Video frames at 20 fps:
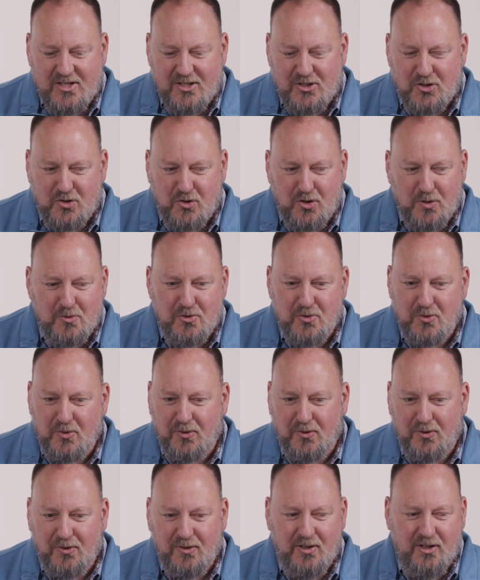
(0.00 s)

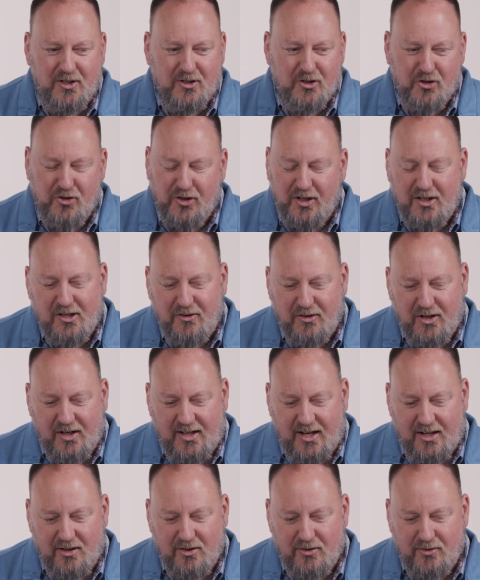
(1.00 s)
scriptural grid to run
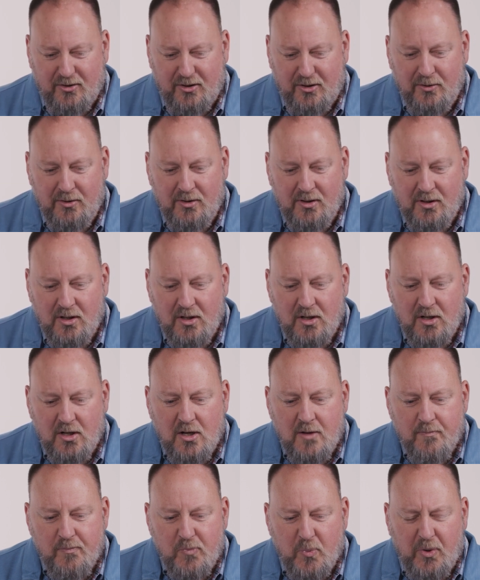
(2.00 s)
that through.
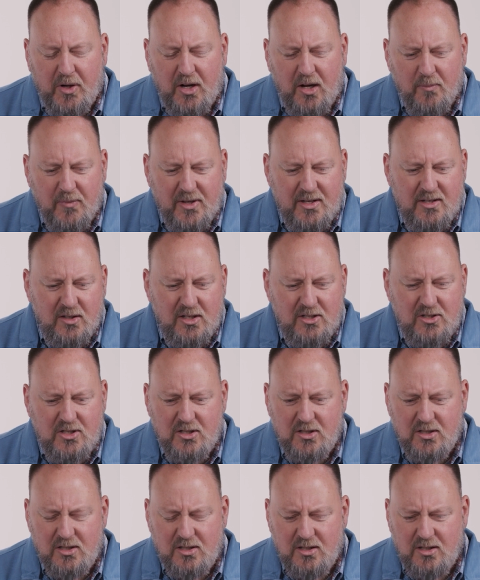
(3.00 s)
But let's
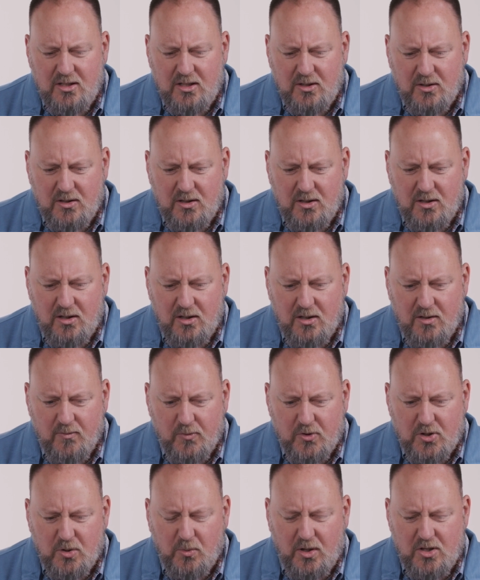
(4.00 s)
just listen to
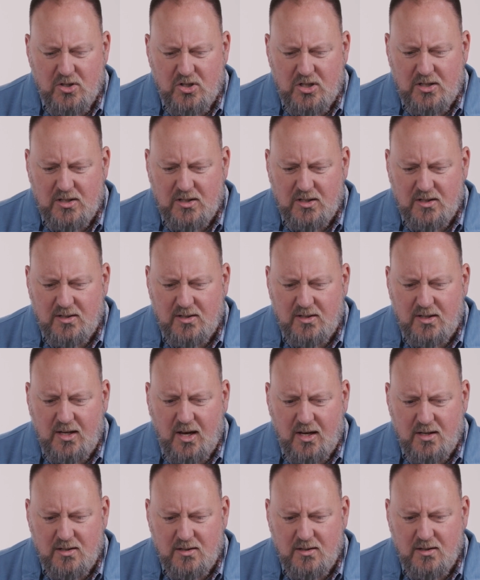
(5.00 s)
what Jesus
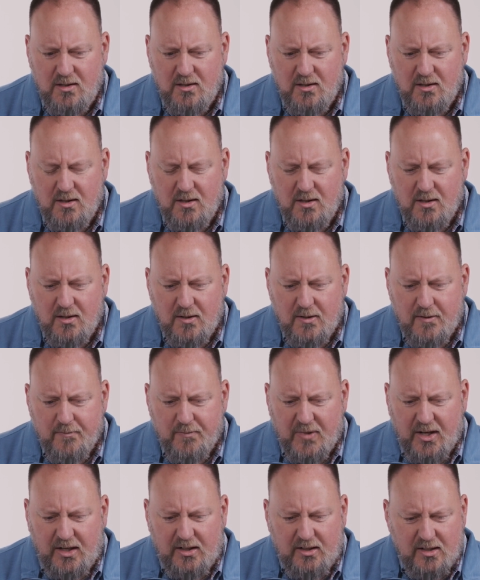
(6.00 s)
says,
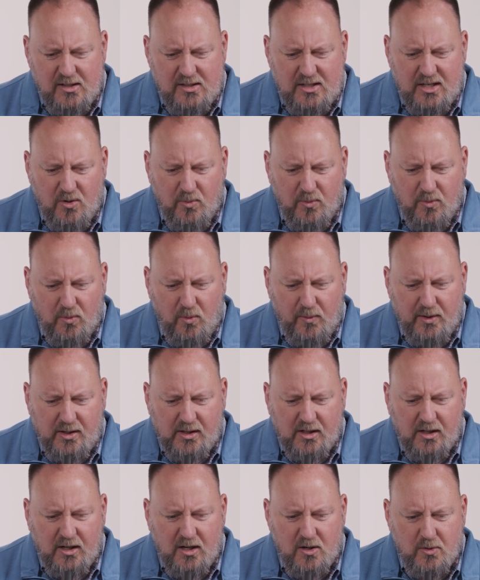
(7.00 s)
and then see where we
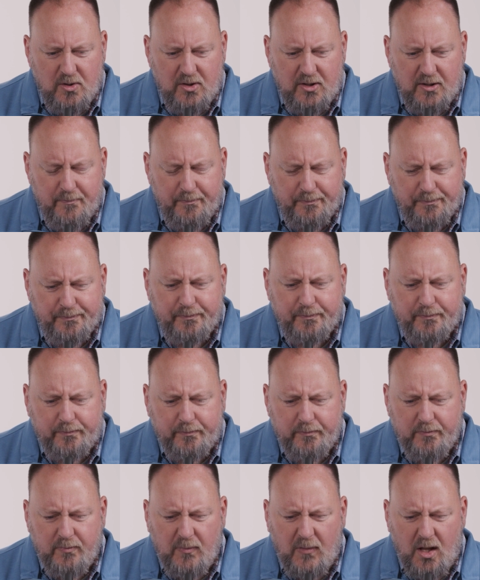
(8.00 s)
can go with it.
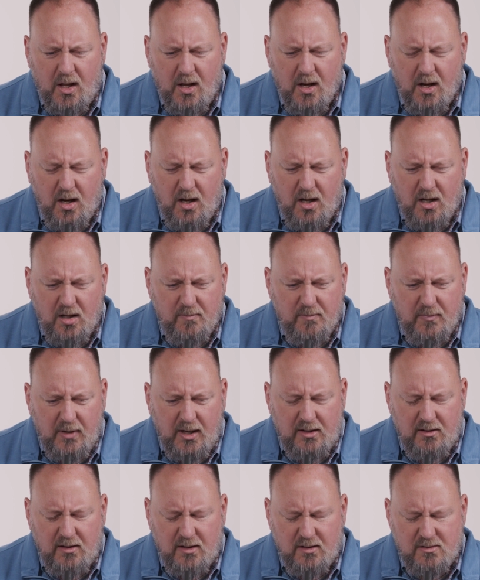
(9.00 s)
And
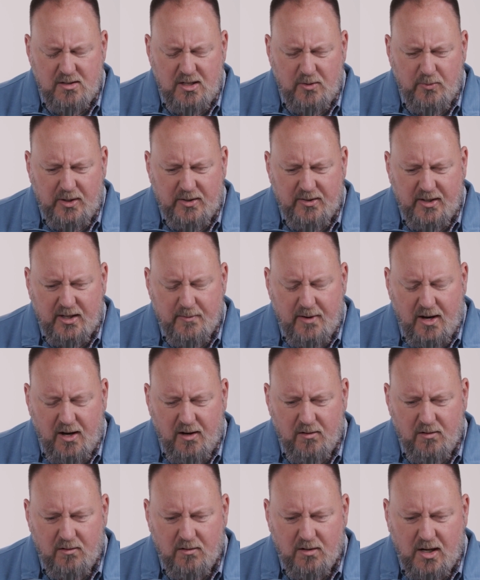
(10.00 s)
see if we can think
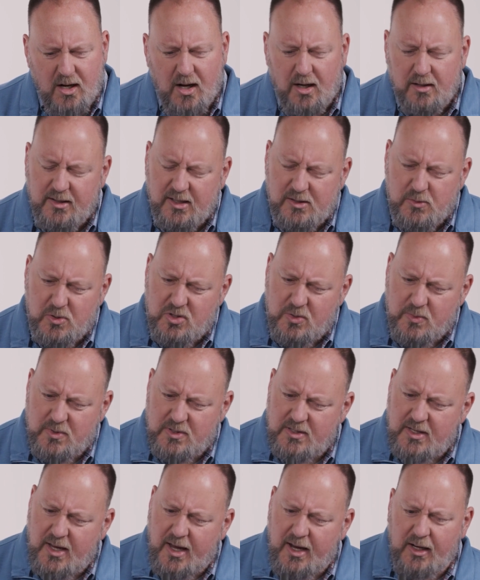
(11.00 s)
about the context which he
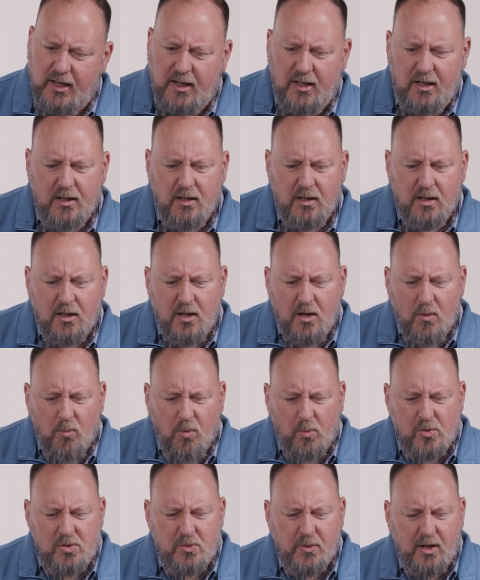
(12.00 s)
was saying it,
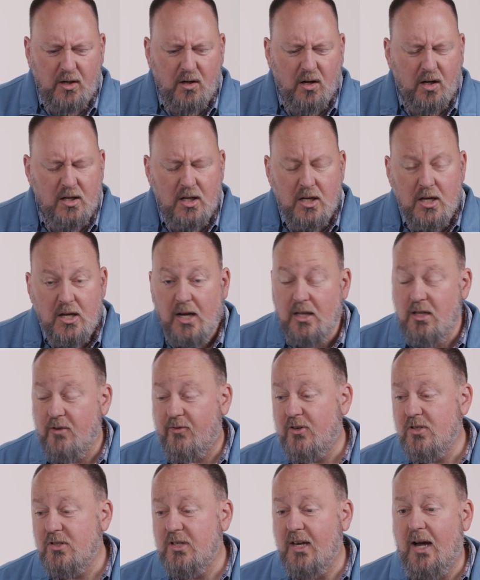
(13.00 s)
what was going on. And the
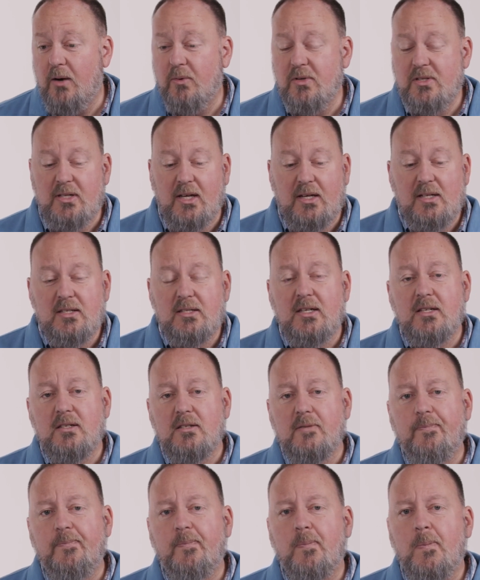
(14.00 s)
first thing I would say is this: